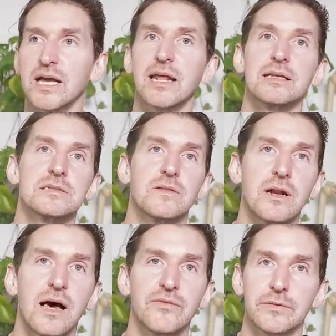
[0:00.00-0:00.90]
dead ends in the
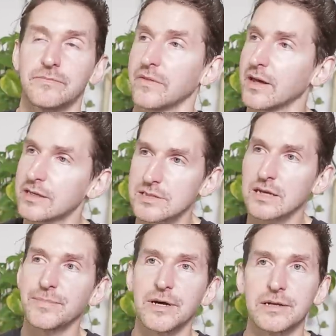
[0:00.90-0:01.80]
novel, and that is
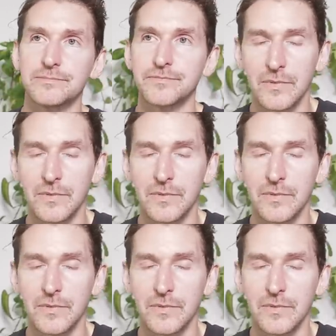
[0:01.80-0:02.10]
not a pun.